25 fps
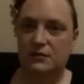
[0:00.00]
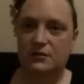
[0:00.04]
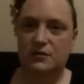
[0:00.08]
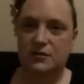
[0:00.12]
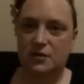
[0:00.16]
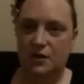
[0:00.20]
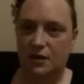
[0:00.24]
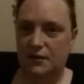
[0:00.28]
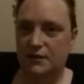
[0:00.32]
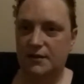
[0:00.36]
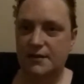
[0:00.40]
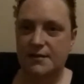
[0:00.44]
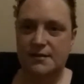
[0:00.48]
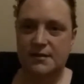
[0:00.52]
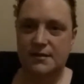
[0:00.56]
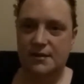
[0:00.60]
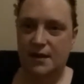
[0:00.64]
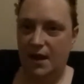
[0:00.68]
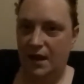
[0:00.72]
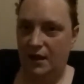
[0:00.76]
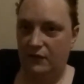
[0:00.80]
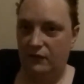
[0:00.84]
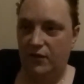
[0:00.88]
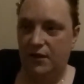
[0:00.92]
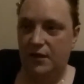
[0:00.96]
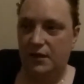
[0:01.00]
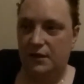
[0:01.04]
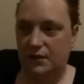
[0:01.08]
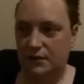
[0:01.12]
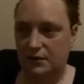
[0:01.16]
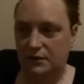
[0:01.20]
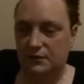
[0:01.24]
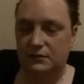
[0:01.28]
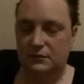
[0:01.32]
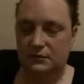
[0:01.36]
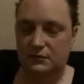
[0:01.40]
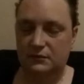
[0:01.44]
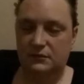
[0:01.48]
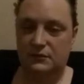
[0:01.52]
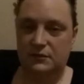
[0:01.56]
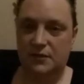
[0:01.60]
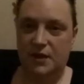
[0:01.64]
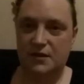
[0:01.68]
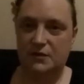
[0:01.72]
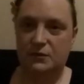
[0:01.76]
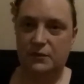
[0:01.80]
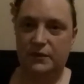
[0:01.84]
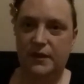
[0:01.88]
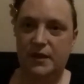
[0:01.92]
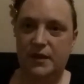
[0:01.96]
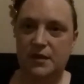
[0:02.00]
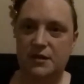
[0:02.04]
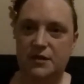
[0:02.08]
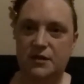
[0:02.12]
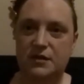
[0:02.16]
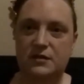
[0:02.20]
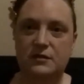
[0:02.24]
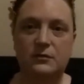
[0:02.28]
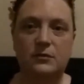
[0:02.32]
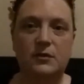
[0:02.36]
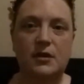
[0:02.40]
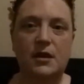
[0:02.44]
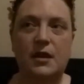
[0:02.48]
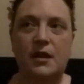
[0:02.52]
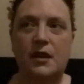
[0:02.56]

darkness and havoc. That's what they do.